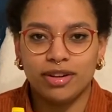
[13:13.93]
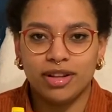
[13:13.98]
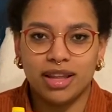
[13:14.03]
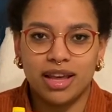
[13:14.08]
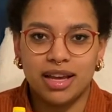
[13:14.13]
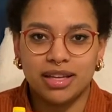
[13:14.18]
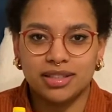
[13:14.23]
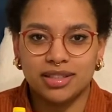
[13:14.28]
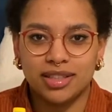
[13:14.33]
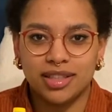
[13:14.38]

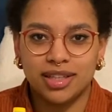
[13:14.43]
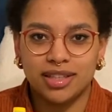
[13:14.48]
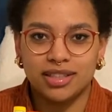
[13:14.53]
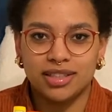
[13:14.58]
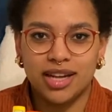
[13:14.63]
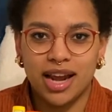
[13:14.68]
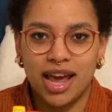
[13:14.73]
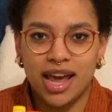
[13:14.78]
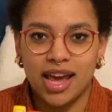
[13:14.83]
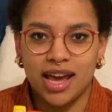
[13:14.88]
classics
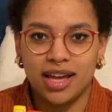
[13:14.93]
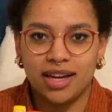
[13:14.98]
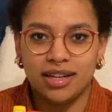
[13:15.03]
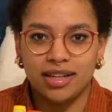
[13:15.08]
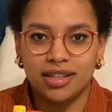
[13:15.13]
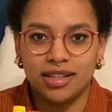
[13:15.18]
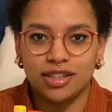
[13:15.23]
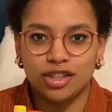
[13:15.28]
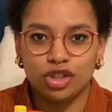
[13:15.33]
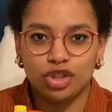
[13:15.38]
to
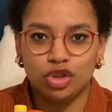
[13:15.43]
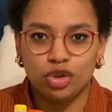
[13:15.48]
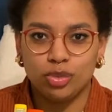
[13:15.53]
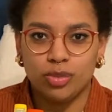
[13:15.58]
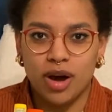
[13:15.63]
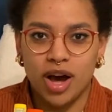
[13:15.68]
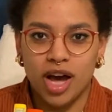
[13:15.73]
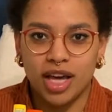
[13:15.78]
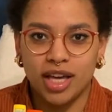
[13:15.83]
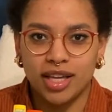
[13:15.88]
add to
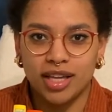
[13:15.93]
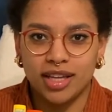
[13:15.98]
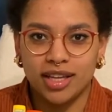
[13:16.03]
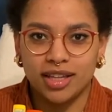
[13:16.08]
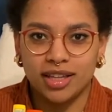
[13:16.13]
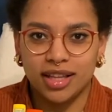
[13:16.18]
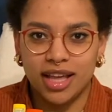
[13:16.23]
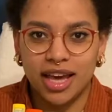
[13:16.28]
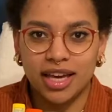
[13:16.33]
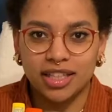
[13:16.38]
my
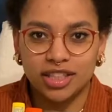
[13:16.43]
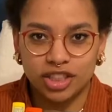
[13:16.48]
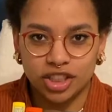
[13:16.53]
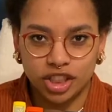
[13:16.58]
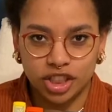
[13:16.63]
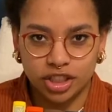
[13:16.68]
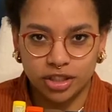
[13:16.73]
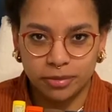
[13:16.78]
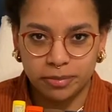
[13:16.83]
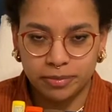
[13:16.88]

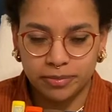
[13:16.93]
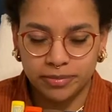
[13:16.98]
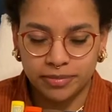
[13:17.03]
collection.